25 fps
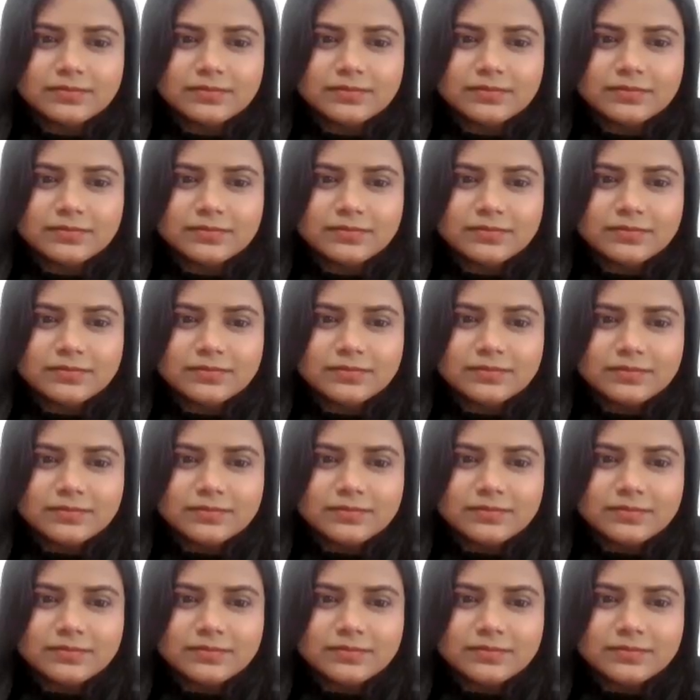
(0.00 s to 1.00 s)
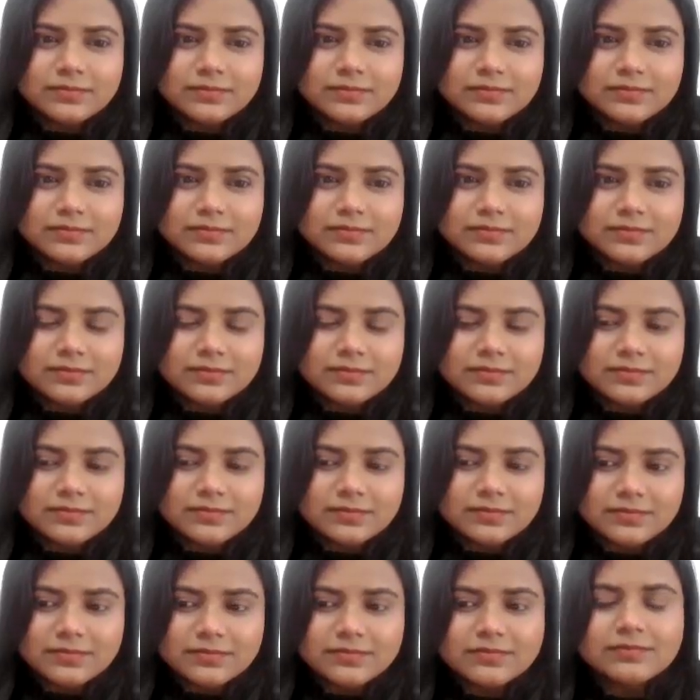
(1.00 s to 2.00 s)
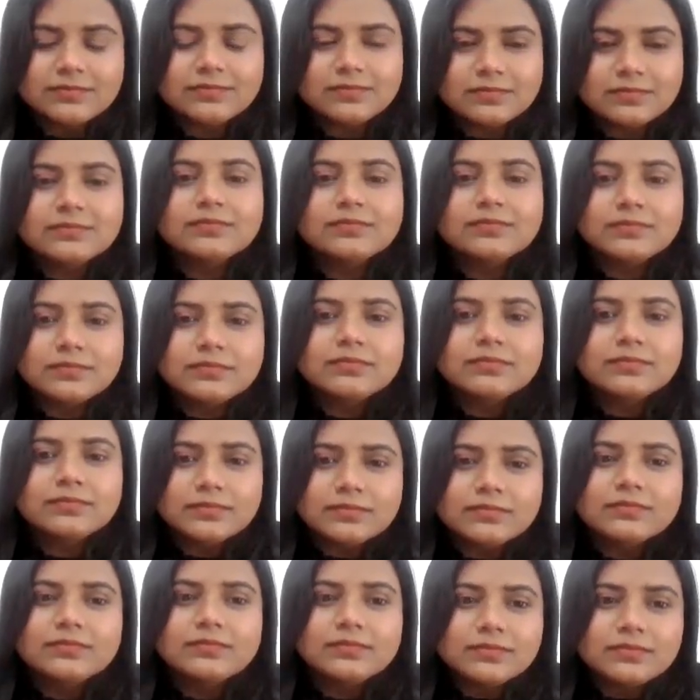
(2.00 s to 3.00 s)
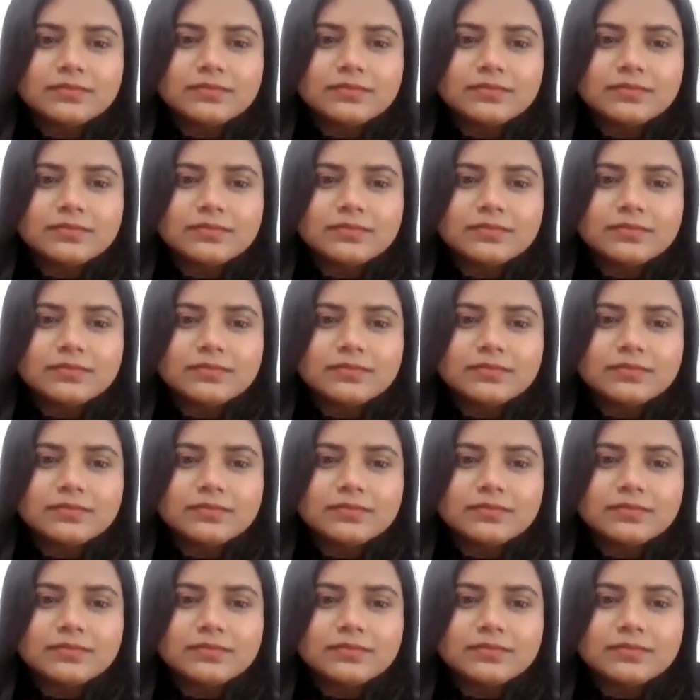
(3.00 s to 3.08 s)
The person shown says nothing.